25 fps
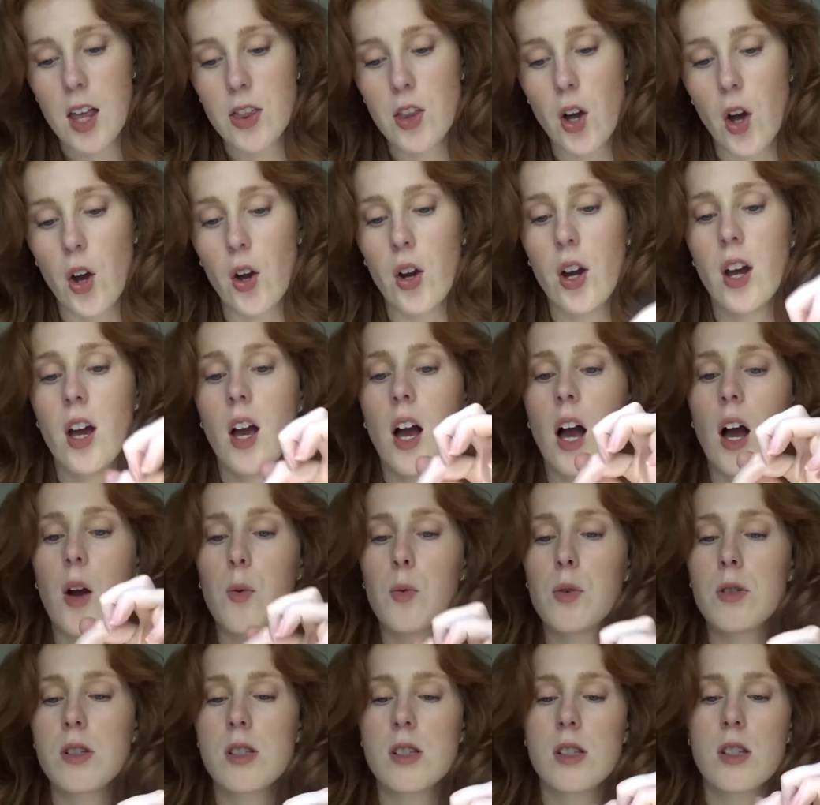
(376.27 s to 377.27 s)
Though I
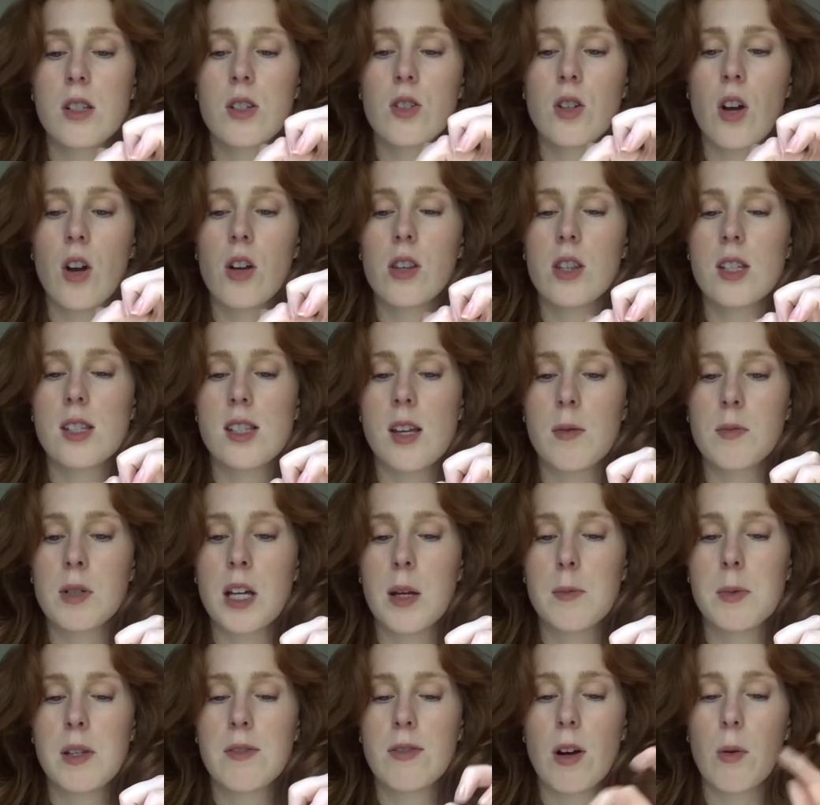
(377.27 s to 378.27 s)
will note that
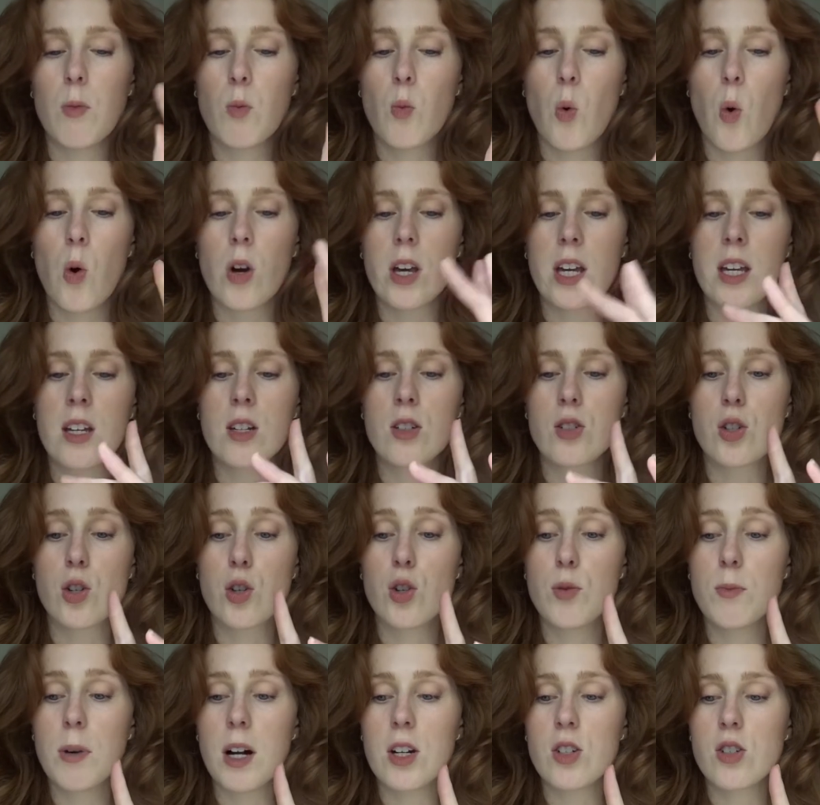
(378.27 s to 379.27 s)
sometimes if I'm walking
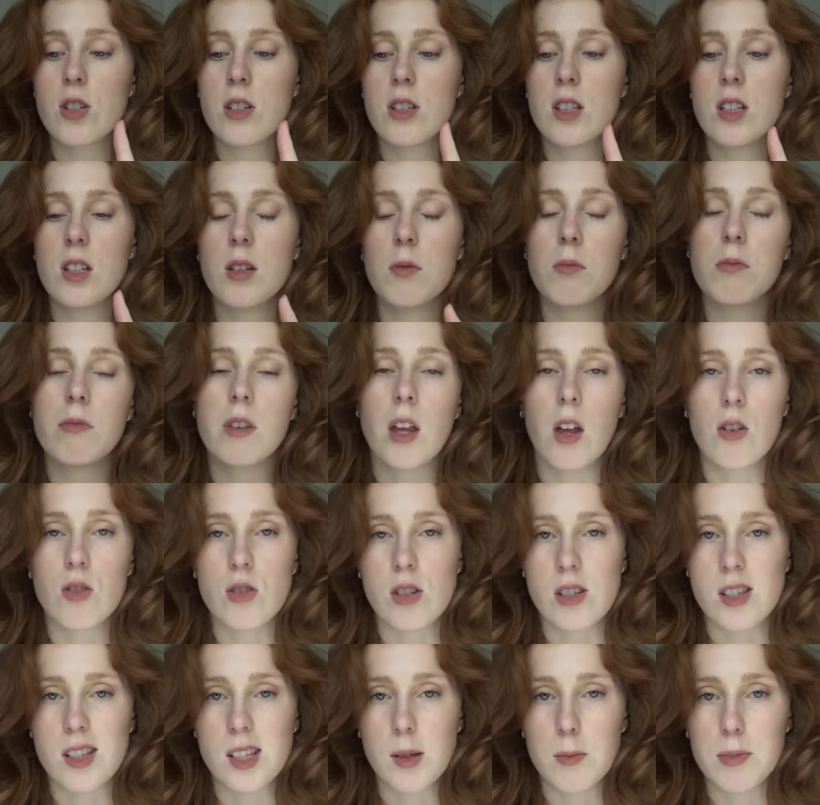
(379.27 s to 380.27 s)
too much in them, they'll
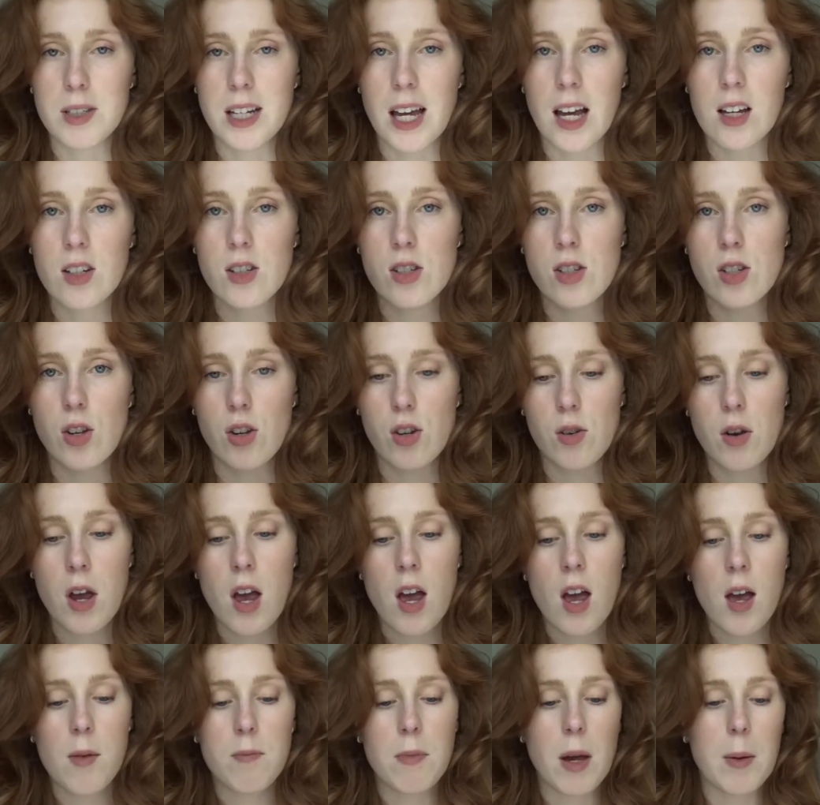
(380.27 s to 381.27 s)
just slip down. So
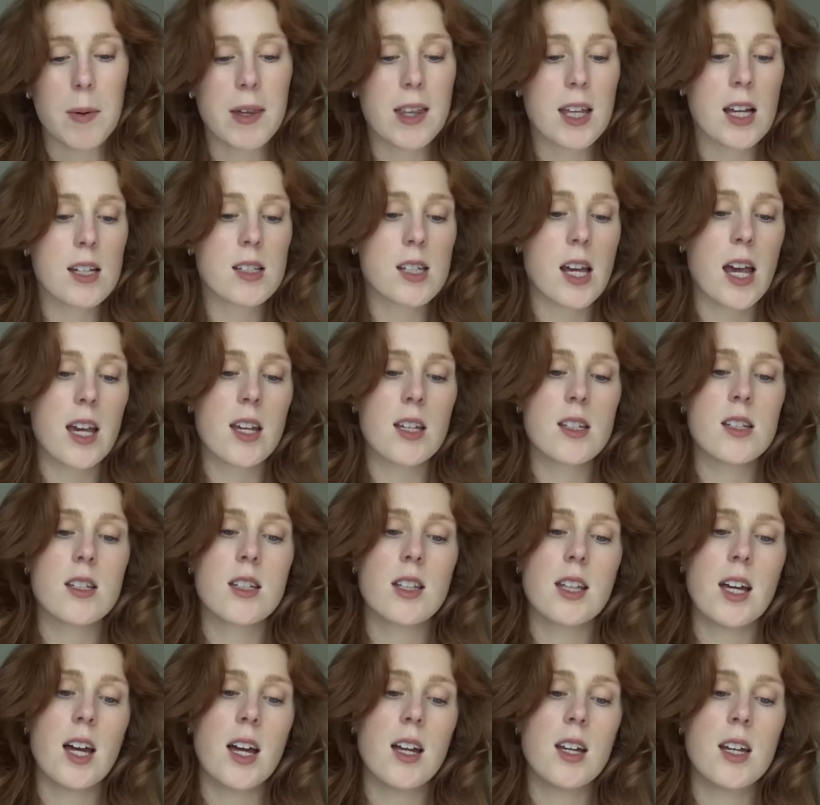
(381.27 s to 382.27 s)
maybe that take
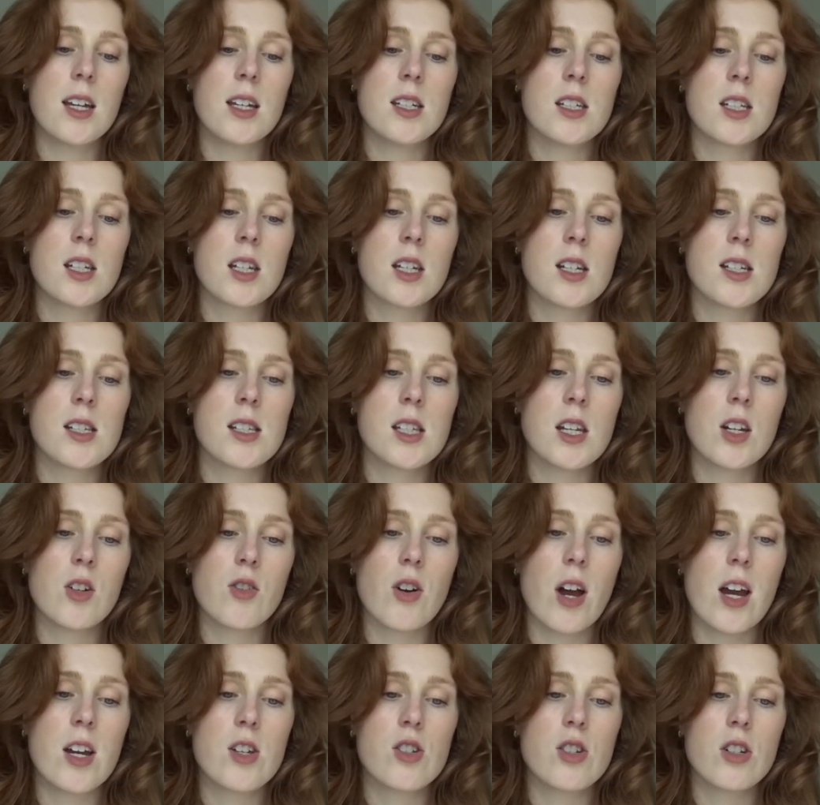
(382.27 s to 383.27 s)
into that into
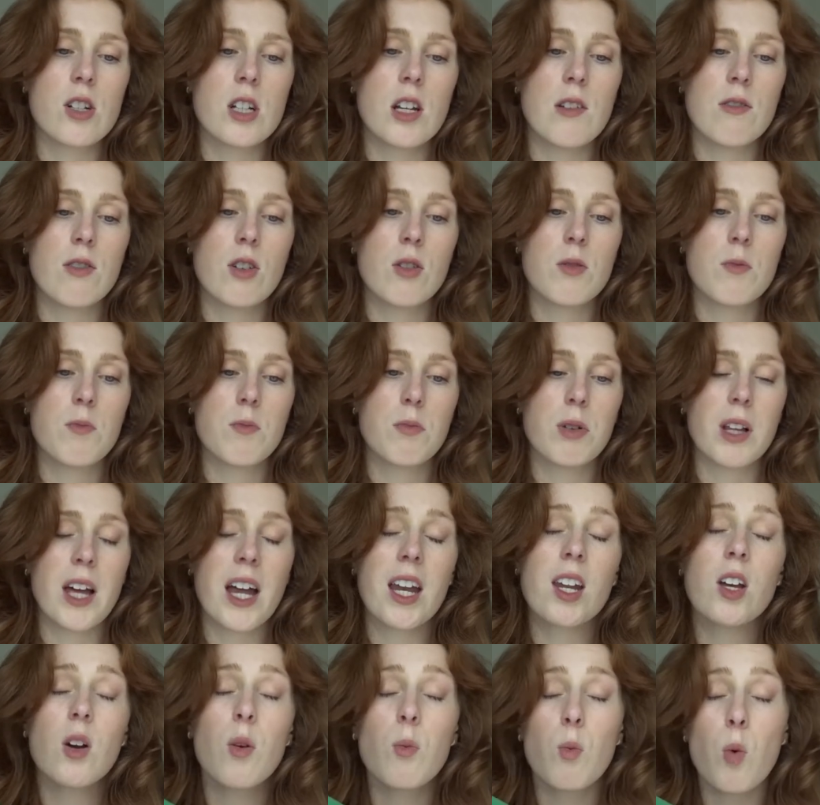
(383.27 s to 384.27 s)
consideration. If you're
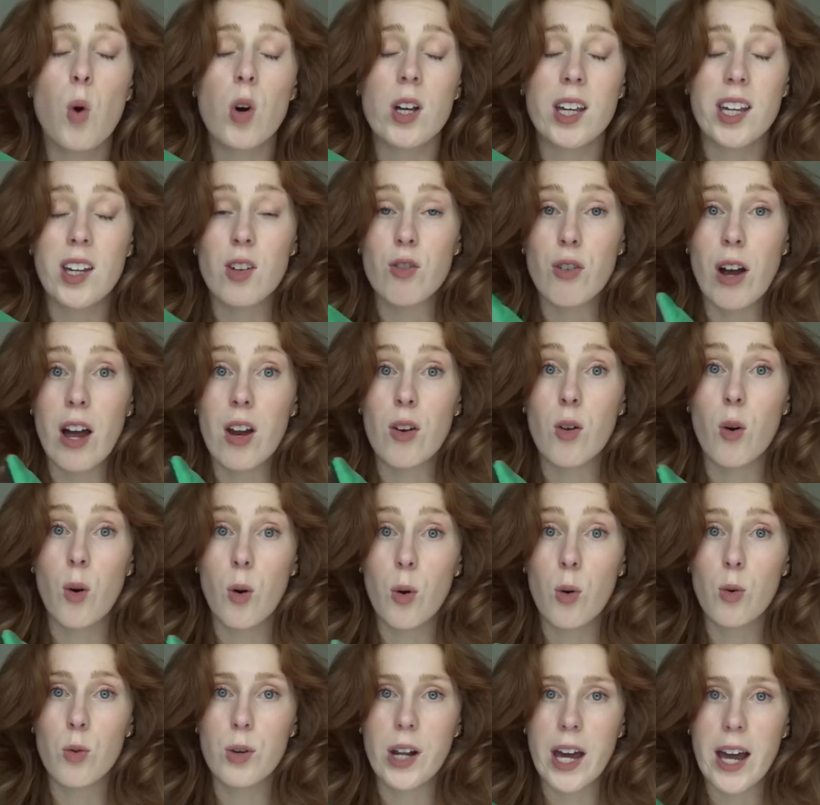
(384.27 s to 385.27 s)
planning on walking around
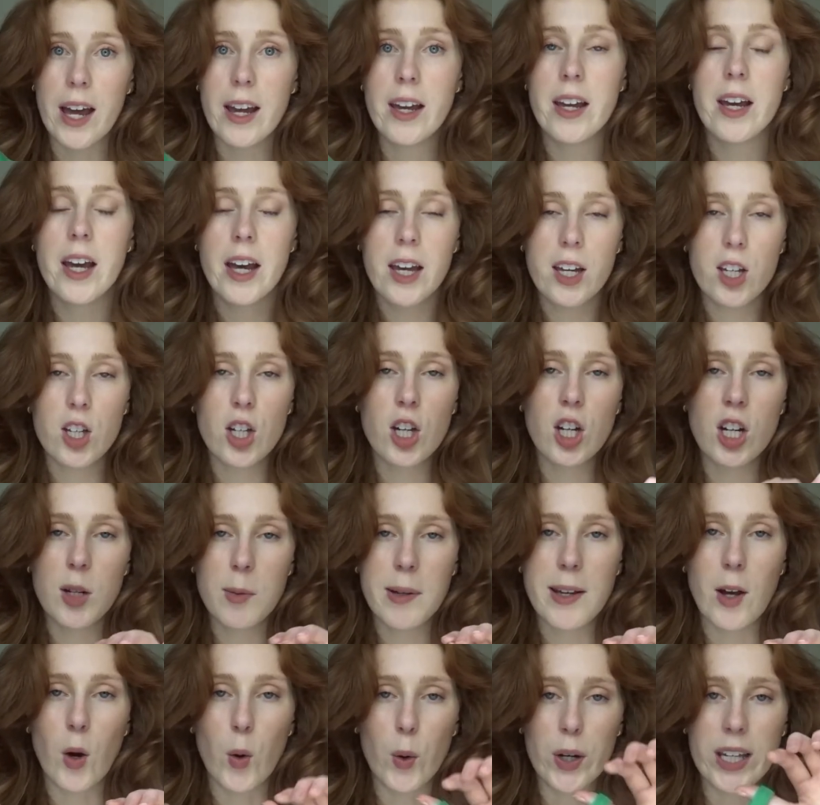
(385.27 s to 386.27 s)
all day, you're
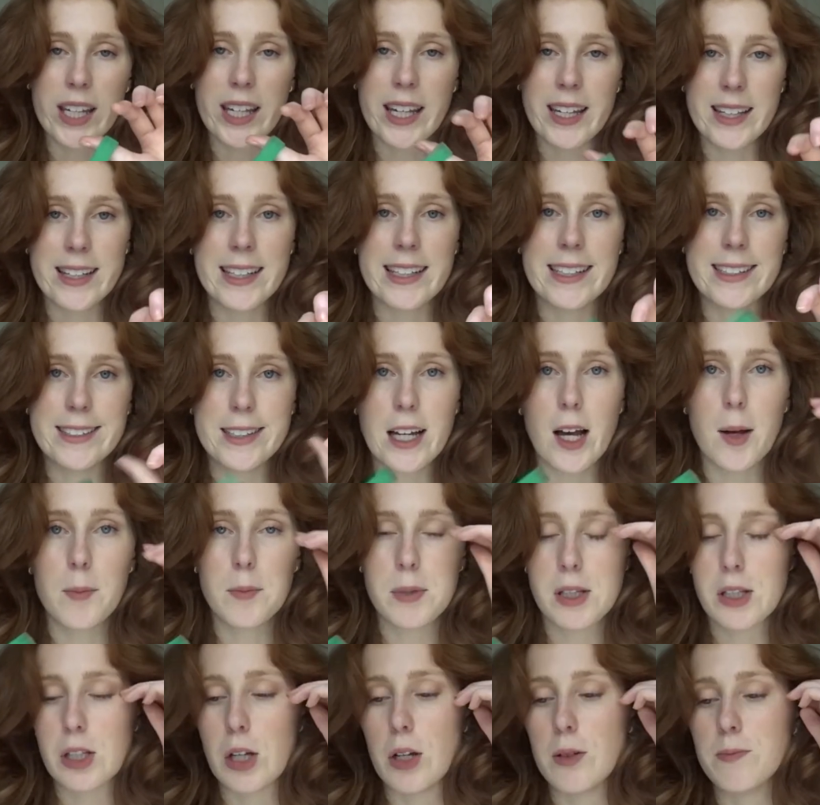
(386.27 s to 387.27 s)
gonna be hoiking these
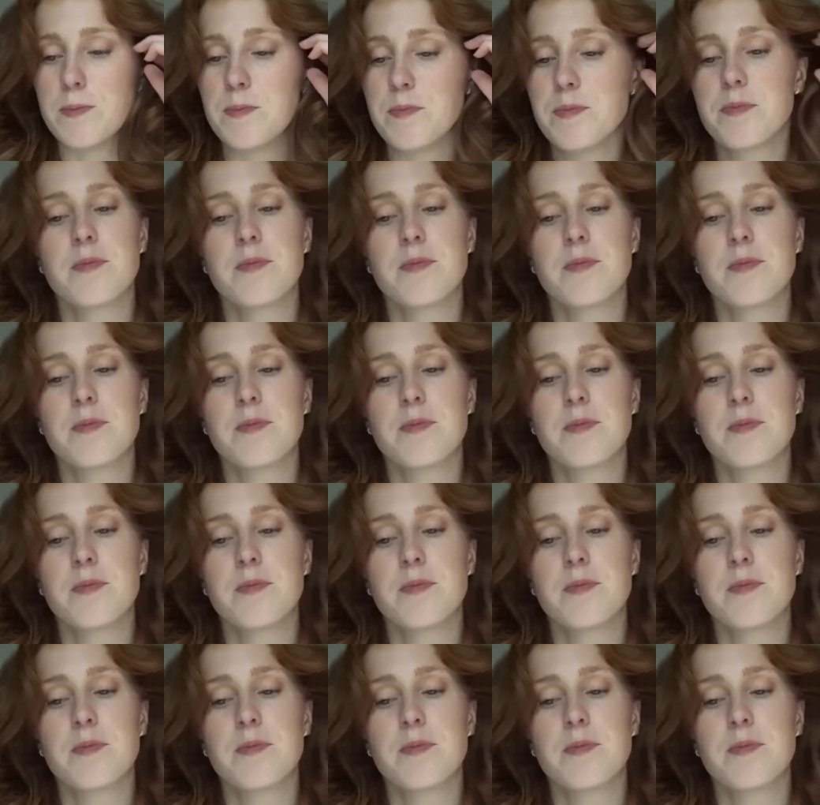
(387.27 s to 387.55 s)
up. So